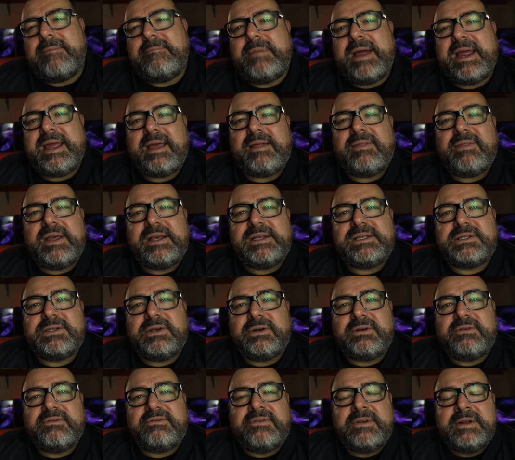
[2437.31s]
making these sort
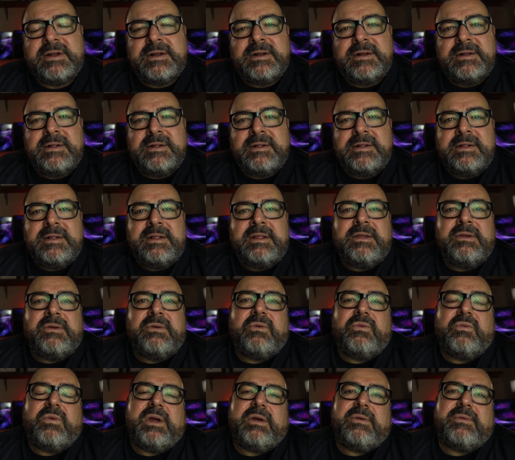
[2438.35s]
of,
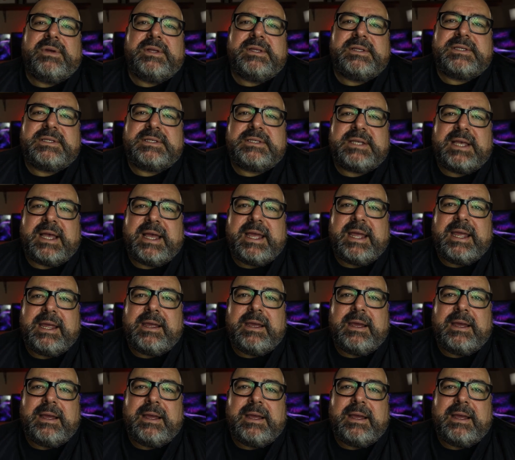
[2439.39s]
we would say,